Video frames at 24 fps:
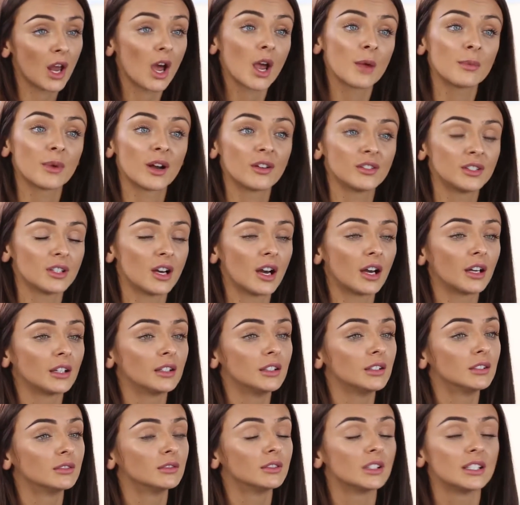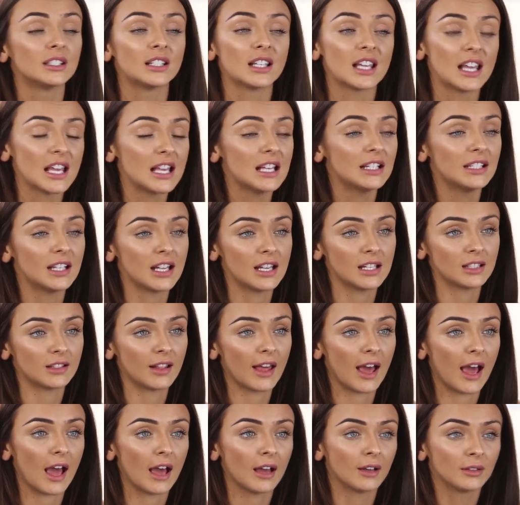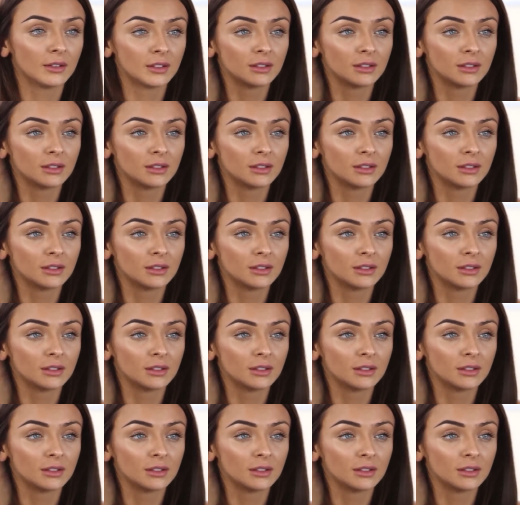eyebrow done, as easy as that.